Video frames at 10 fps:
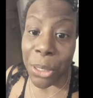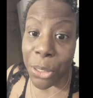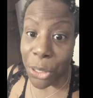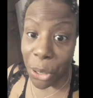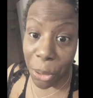
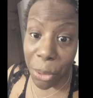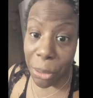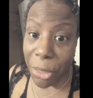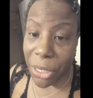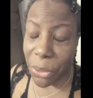So I'm
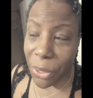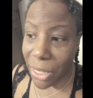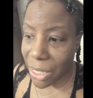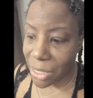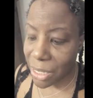going to be
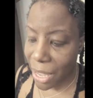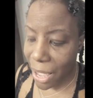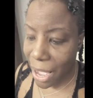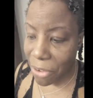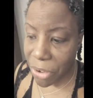doing this
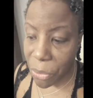every